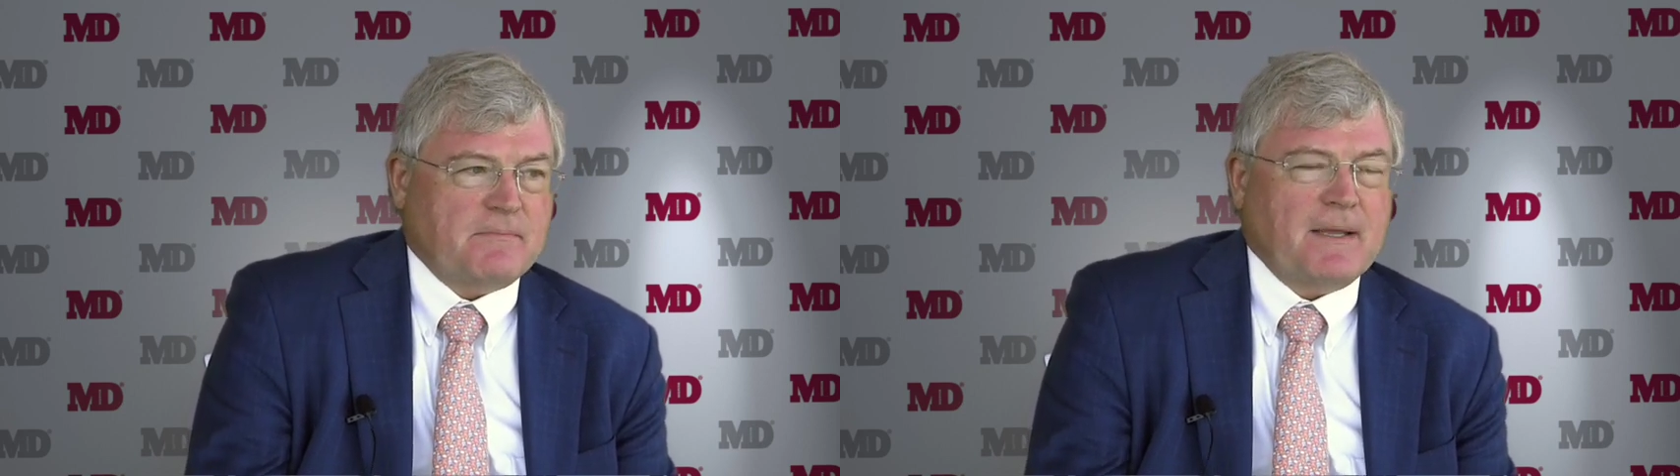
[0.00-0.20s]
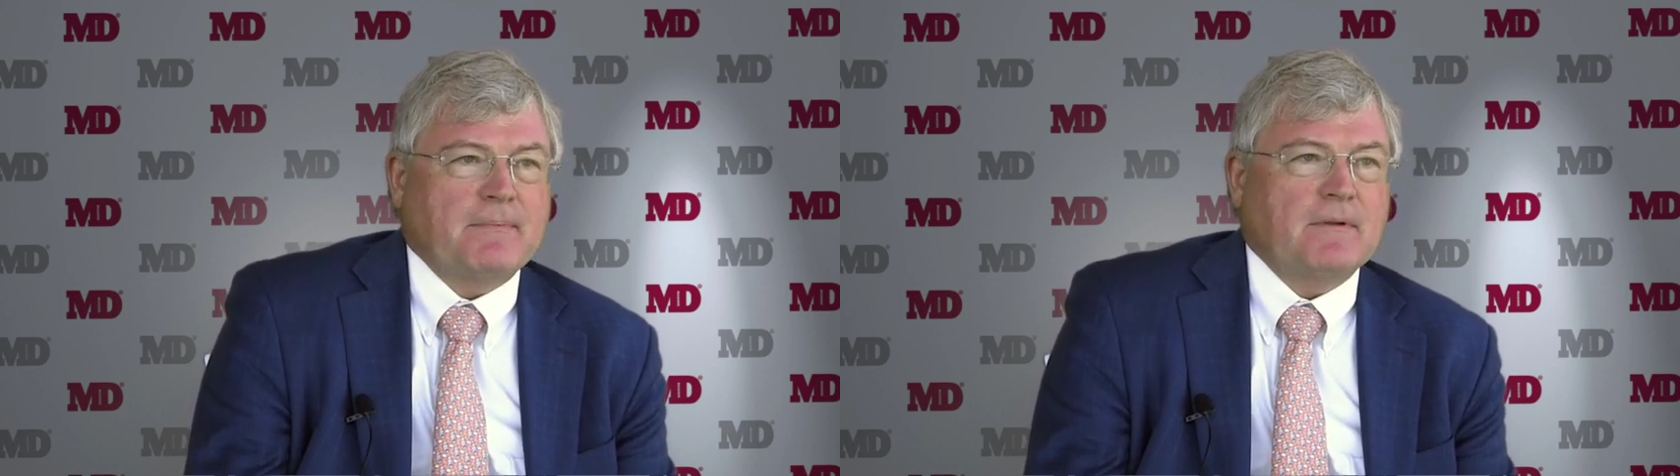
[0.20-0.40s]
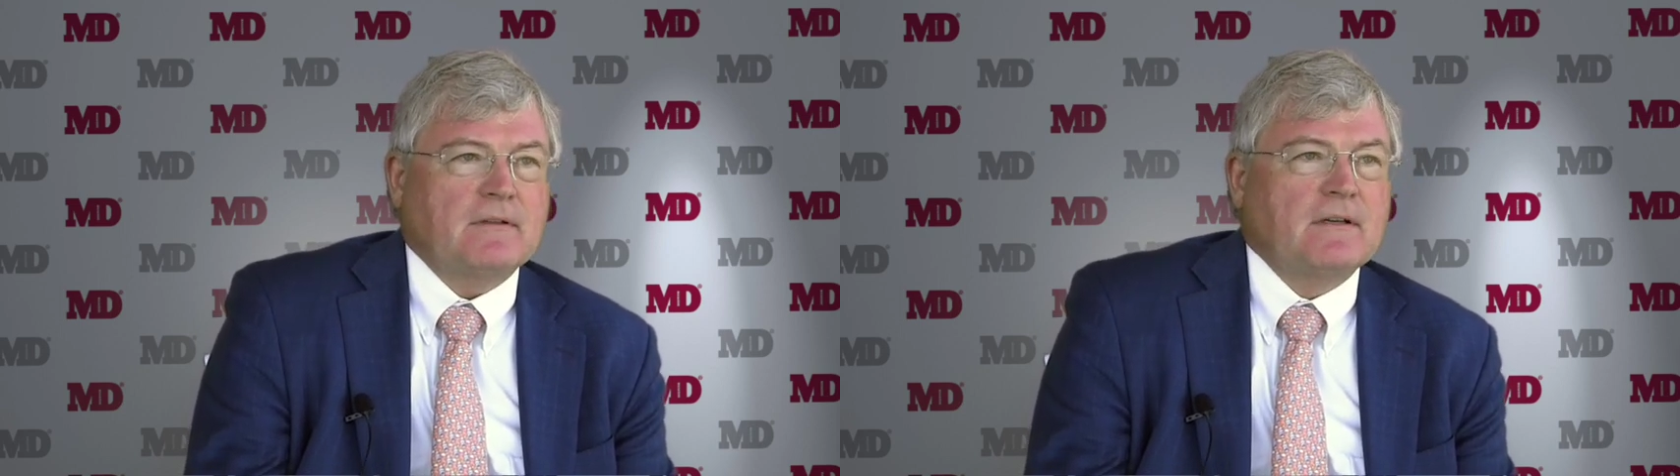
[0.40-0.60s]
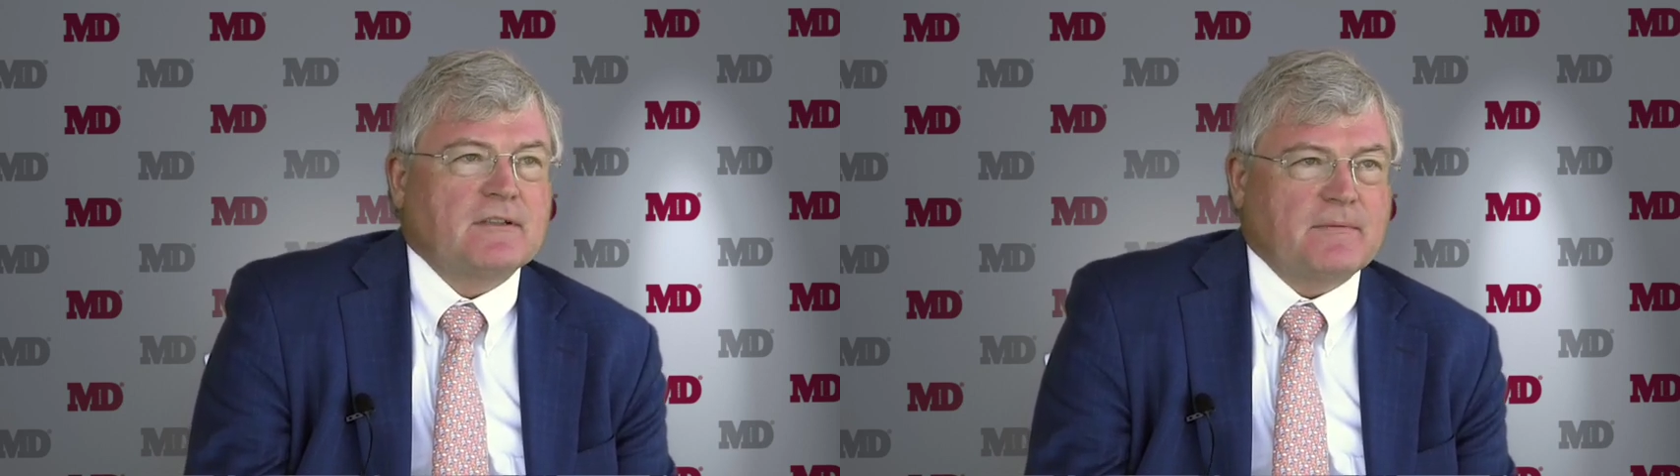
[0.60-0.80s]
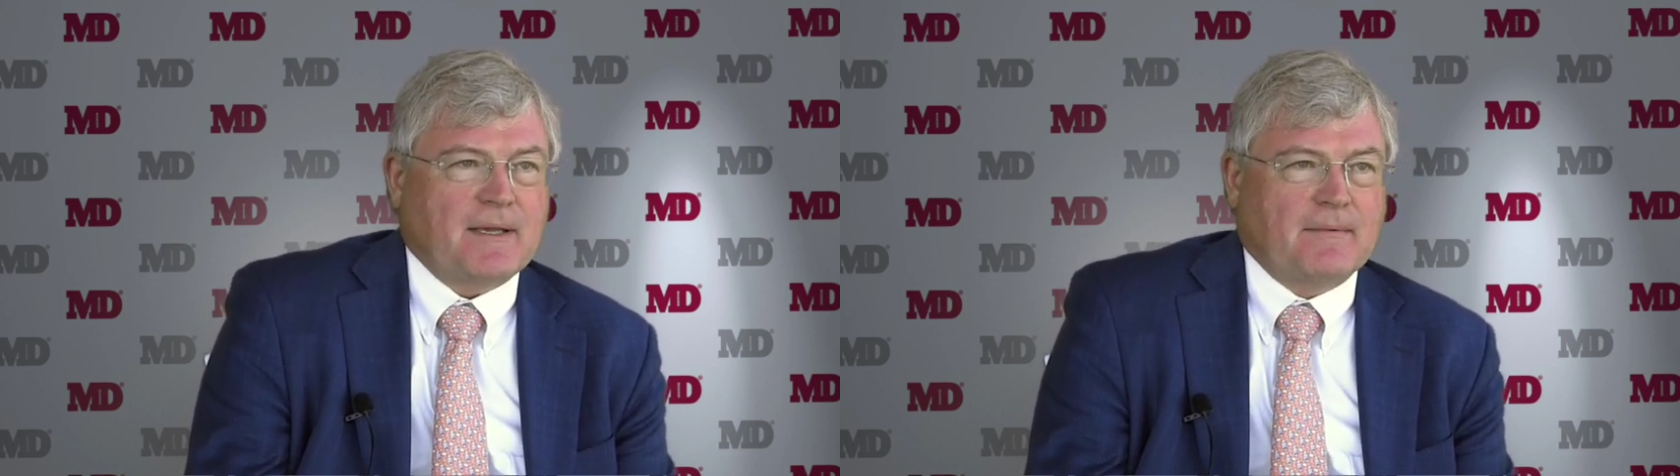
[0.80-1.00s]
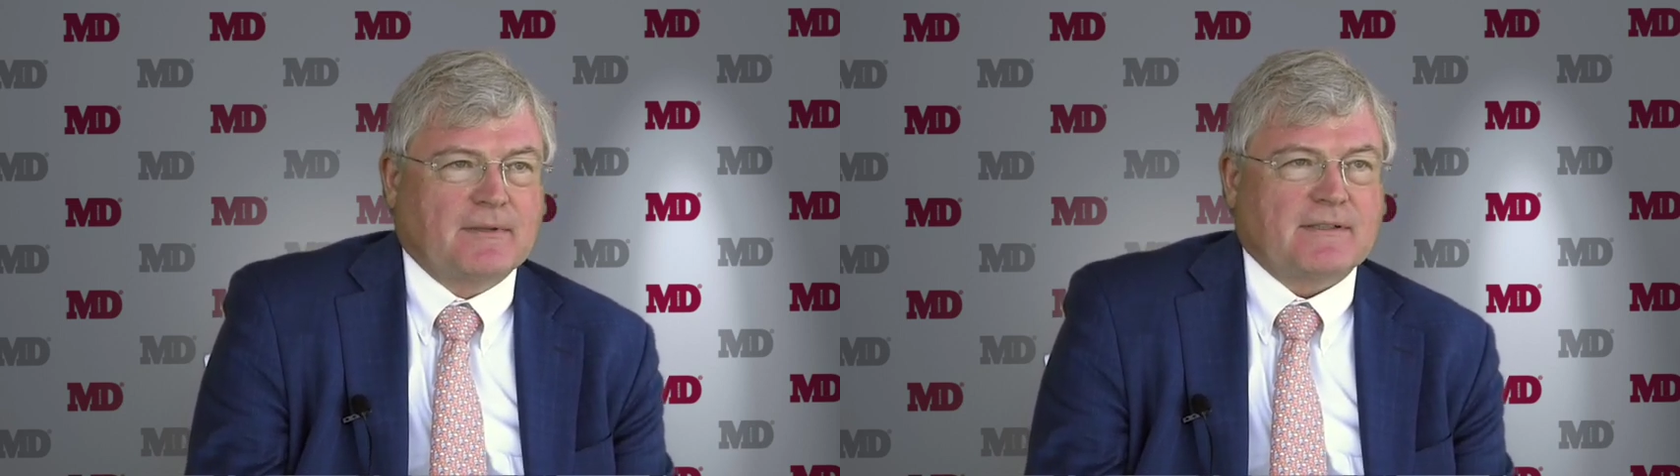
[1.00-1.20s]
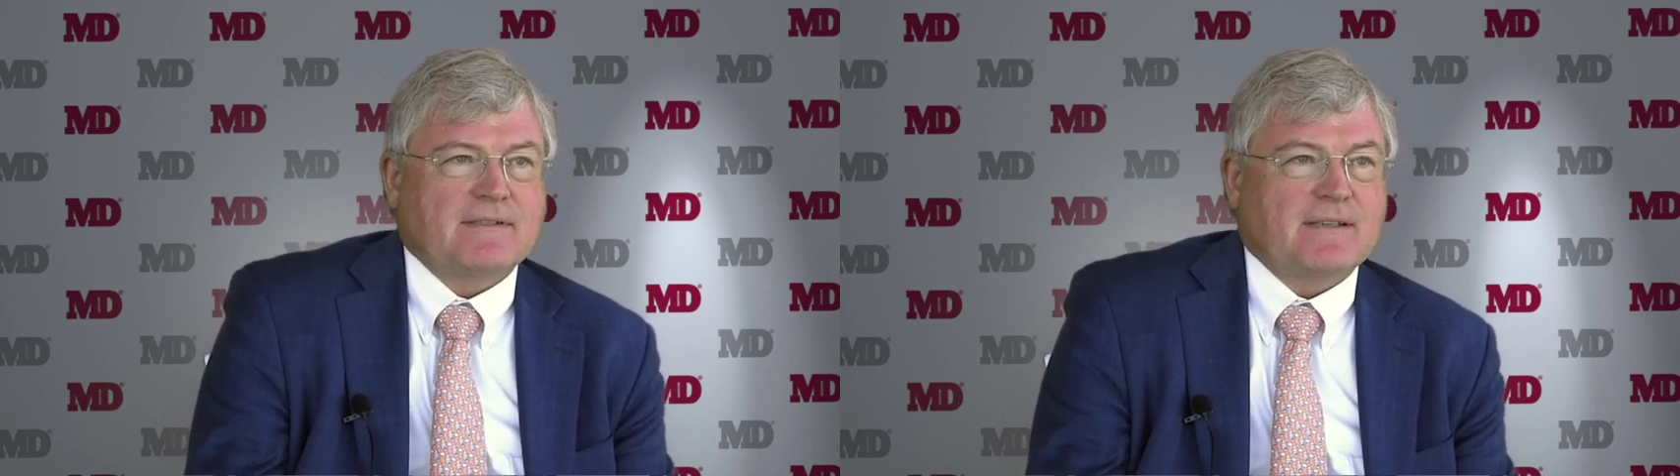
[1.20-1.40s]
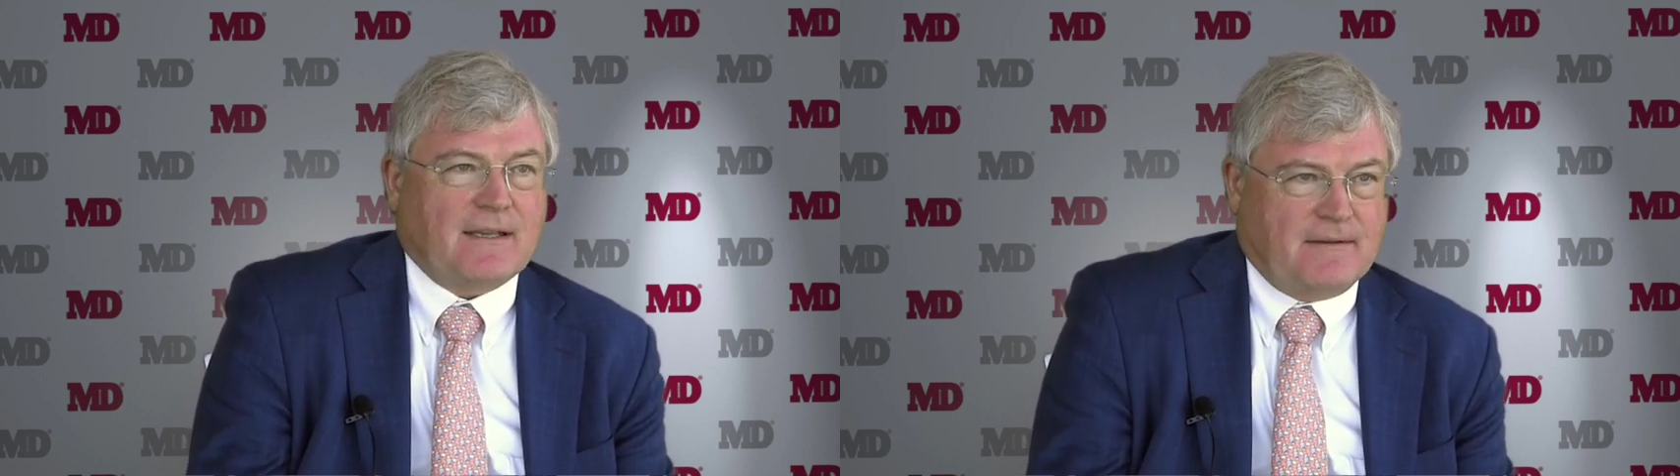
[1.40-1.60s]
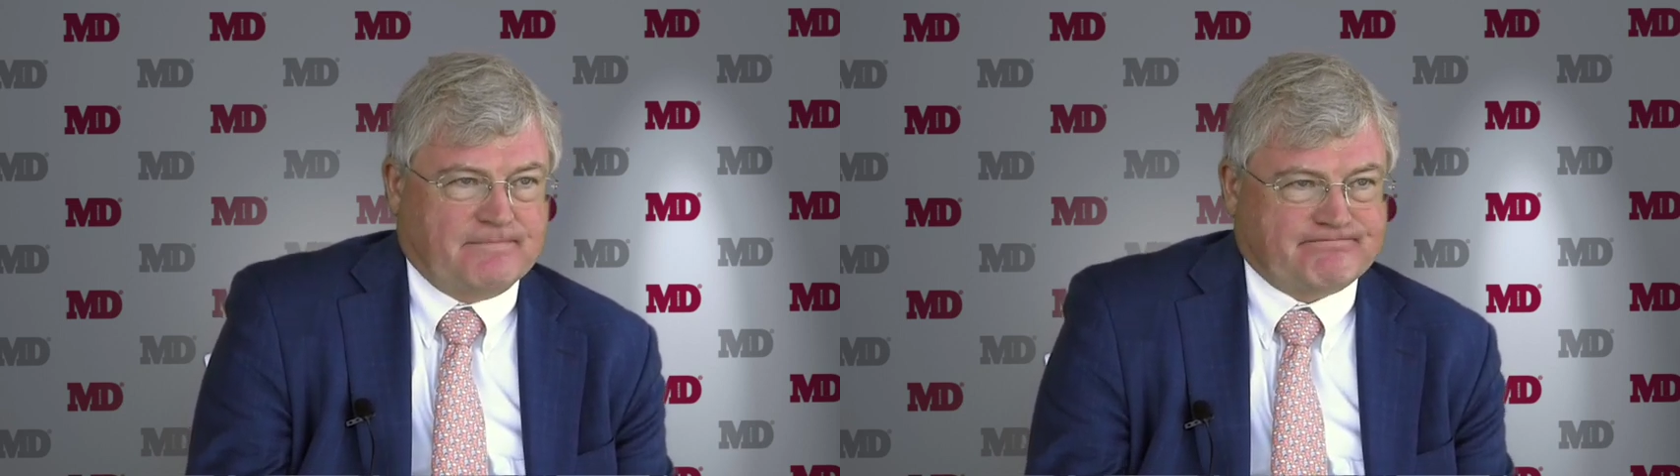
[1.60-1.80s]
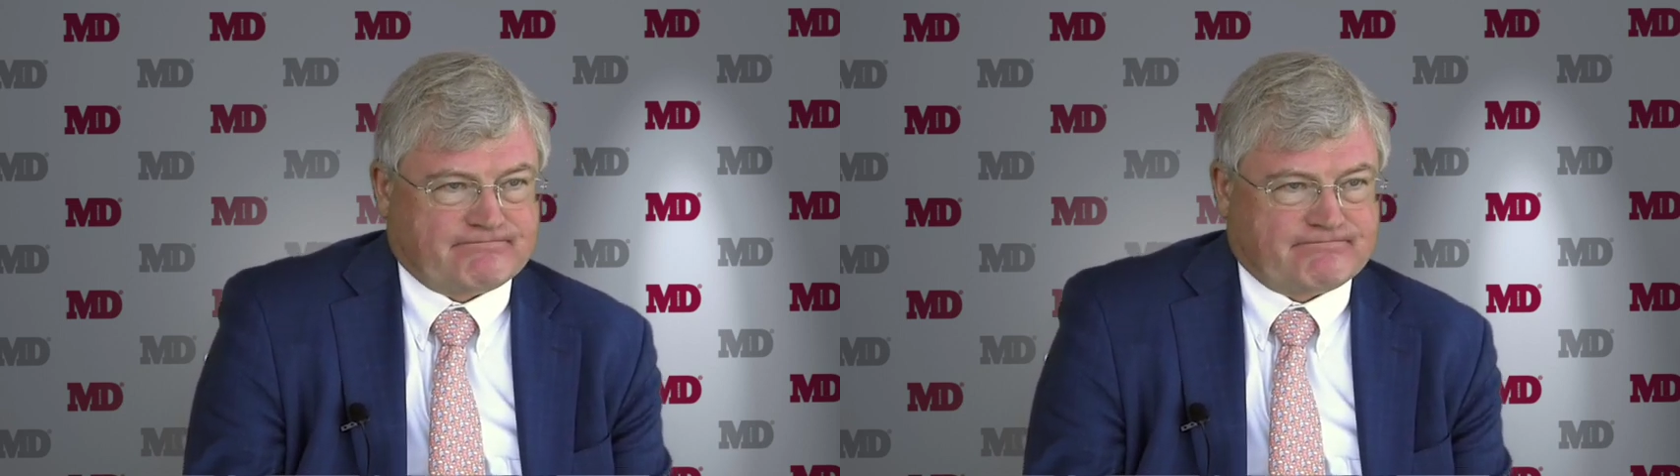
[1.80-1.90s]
people to be able to see.